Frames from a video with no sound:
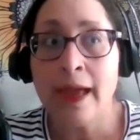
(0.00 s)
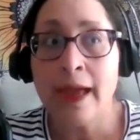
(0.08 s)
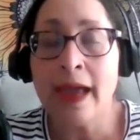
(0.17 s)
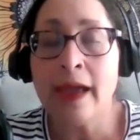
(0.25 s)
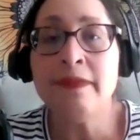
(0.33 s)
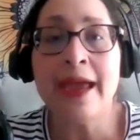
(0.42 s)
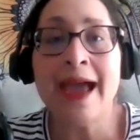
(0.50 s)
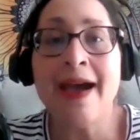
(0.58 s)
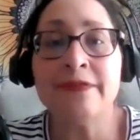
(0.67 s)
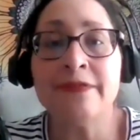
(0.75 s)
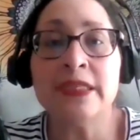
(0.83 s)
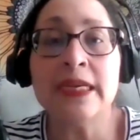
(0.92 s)
and they
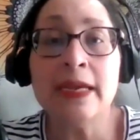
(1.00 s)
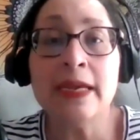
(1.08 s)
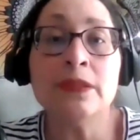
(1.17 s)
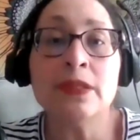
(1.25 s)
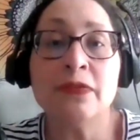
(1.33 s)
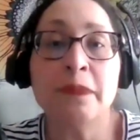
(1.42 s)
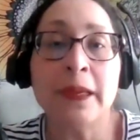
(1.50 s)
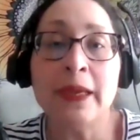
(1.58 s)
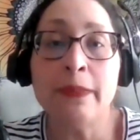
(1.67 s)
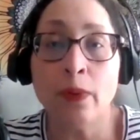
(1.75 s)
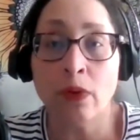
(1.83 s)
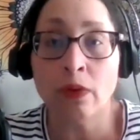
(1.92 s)
have teams of
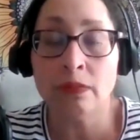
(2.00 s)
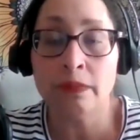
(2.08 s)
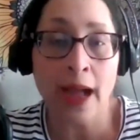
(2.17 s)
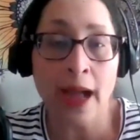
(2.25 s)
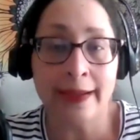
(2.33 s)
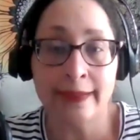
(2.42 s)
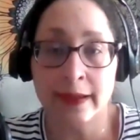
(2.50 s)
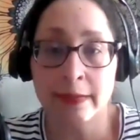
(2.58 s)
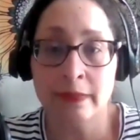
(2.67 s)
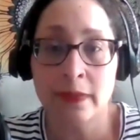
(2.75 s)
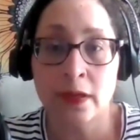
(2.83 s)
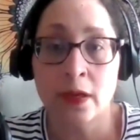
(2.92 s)
people behind them.
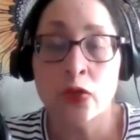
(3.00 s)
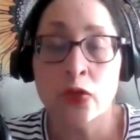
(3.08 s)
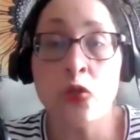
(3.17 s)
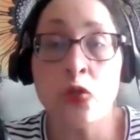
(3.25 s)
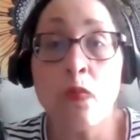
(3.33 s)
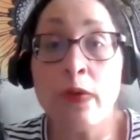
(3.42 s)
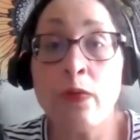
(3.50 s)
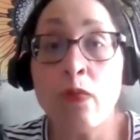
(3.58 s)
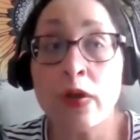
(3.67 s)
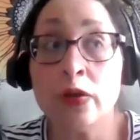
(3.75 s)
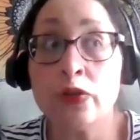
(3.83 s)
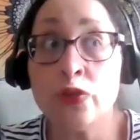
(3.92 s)
So when
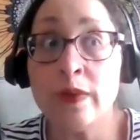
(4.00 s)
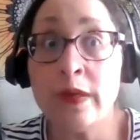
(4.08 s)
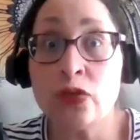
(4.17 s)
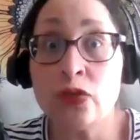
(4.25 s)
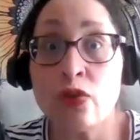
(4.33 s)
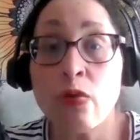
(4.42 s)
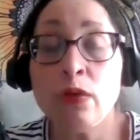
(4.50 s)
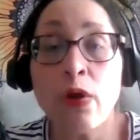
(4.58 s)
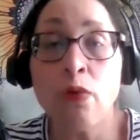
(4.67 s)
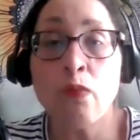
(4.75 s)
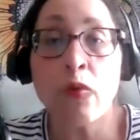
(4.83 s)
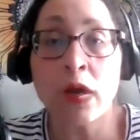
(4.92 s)
we're doing
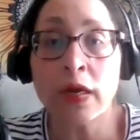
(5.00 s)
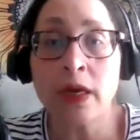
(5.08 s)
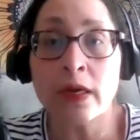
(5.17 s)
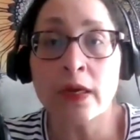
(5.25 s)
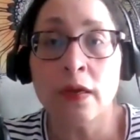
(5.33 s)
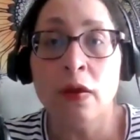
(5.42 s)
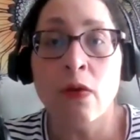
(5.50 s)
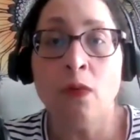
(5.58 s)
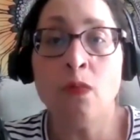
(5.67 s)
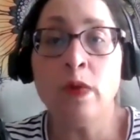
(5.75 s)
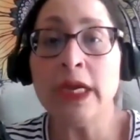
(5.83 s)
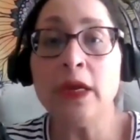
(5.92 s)
solo work,
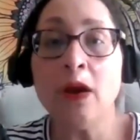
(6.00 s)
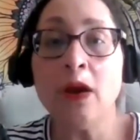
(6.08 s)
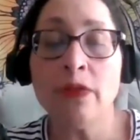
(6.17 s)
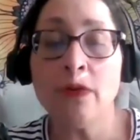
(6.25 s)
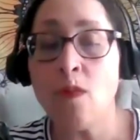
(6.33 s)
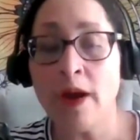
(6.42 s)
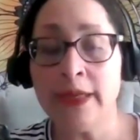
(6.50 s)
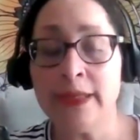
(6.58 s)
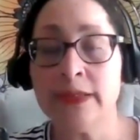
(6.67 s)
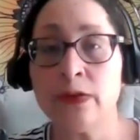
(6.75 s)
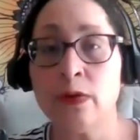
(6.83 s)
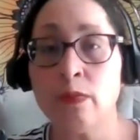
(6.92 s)
we are the ones
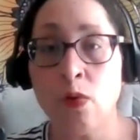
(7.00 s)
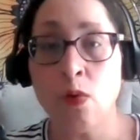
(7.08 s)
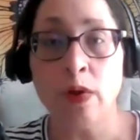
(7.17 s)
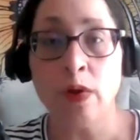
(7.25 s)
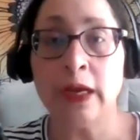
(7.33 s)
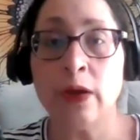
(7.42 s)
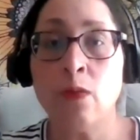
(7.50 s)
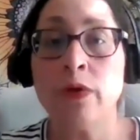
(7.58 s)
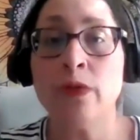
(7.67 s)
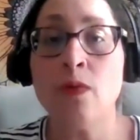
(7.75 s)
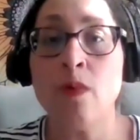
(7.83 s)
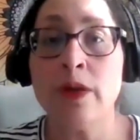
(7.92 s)
that are recording. We're
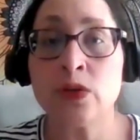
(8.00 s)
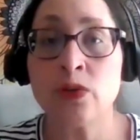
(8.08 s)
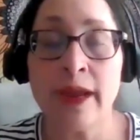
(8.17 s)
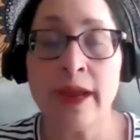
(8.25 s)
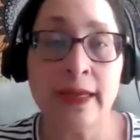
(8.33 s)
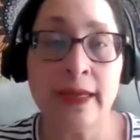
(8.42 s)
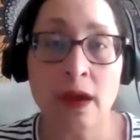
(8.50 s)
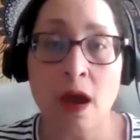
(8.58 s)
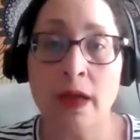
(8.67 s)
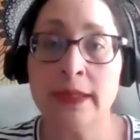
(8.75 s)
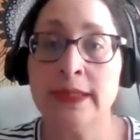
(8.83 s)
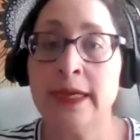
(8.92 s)
the ones creating the
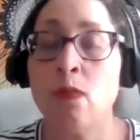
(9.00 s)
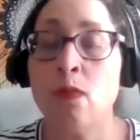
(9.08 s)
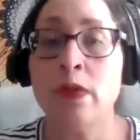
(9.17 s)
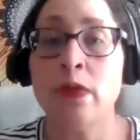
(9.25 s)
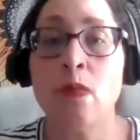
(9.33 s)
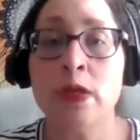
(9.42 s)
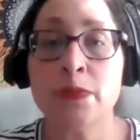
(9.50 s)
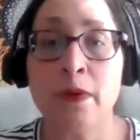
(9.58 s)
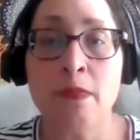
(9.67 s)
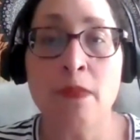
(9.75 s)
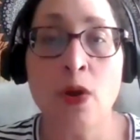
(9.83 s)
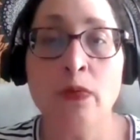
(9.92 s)
content. We're the ones
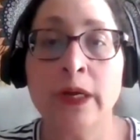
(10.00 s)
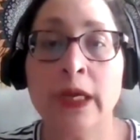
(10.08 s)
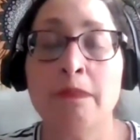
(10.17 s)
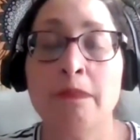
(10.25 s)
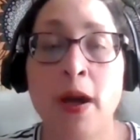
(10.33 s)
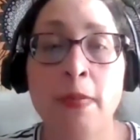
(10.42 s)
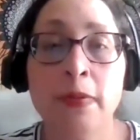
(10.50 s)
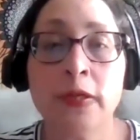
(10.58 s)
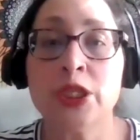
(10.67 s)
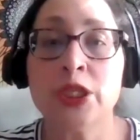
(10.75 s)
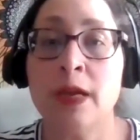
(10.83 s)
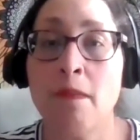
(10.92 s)
promoting,
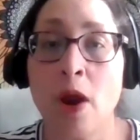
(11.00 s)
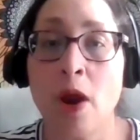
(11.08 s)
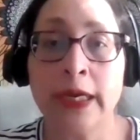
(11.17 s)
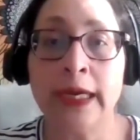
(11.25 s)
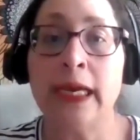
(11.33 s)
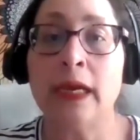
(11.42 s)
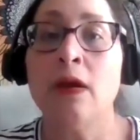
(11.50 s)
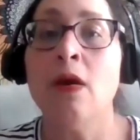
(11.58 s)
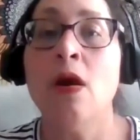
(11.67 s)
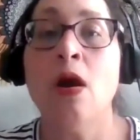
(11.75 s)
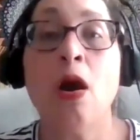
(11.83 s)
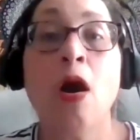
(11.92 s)
publishing, marketing,
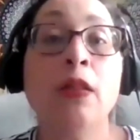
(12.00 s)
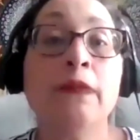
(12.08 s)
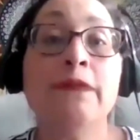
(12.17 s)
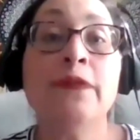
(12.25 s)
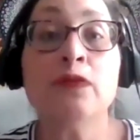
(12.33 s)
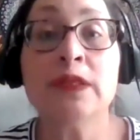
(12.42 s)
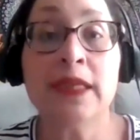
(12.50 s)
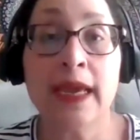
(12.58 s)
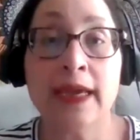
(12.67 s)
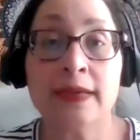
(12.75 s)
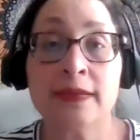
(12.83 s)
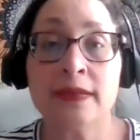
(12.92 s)
all of those
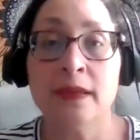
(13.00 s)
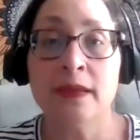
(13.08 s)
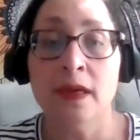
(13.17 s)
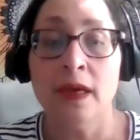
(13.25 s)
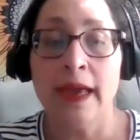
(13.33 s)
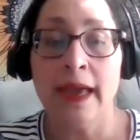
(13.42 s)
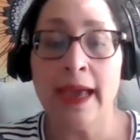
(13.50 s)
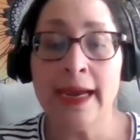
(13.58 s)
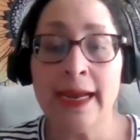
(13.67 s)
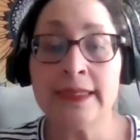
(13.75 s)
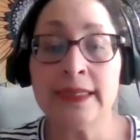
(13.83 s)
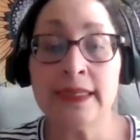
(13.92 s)
things. And
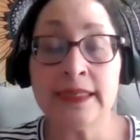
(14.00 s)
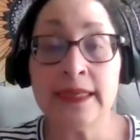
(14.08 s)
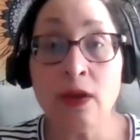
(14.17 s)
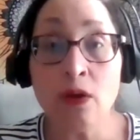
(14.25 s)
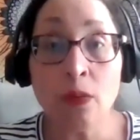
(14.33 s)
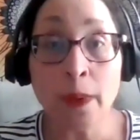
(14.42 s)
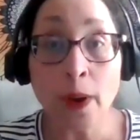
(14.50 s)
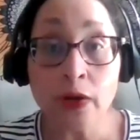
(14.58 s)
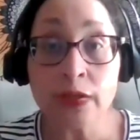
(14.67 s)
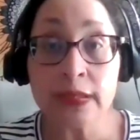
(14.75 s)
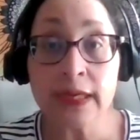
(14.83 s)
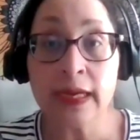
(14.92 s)
as a single
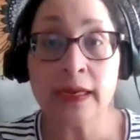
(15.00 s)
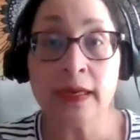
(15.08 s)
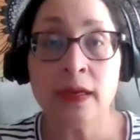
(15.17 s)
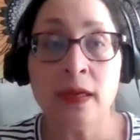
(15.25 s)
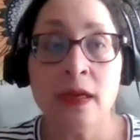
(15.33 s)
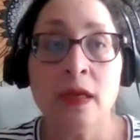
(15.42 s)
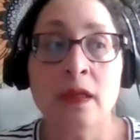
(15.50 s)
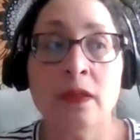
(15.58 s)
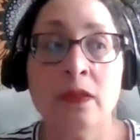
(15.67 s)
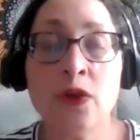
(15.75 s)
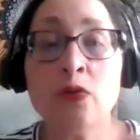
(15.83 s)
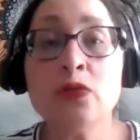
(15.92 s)
person,
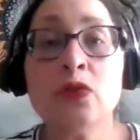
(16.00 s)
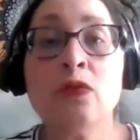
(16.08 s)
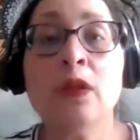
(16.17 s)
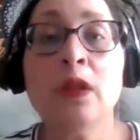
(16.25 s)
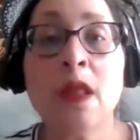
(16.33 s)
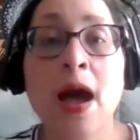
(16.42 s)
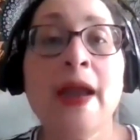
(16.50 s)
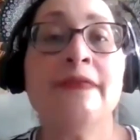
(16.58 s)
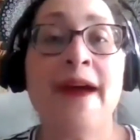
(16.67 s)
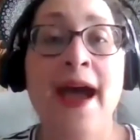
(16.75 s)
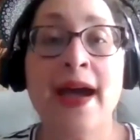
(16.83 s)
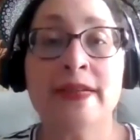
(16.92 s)
those are a lot of
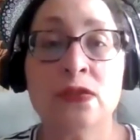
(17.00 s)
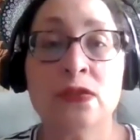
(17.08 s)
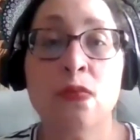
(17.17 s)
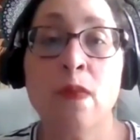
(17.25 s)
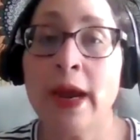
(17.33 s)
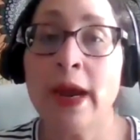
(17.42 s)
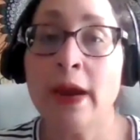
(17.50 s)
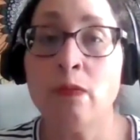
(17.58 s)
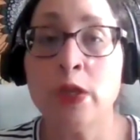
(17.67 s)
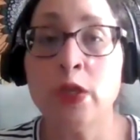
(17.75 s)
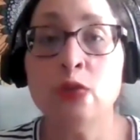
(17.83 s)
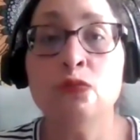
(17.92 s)
hats to wear
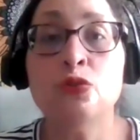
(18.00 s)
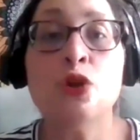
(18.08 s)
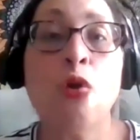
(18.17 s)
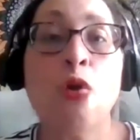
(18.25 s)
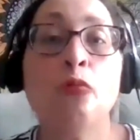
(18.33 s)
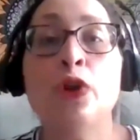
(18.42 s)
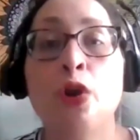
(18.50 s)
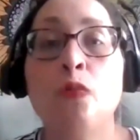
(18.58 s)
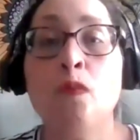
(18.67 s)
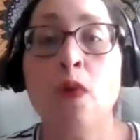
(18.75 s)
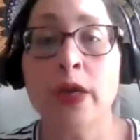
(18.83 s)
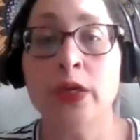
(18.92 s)
when you don't know
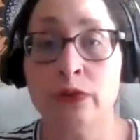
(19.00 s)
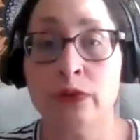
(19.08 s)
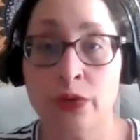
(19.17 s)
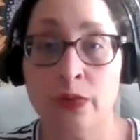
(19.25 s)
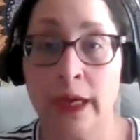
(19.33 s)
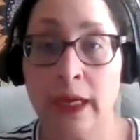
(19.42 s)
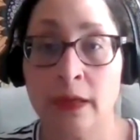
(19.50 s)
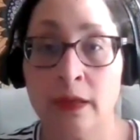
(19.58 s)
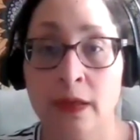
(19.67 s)
what you're doing.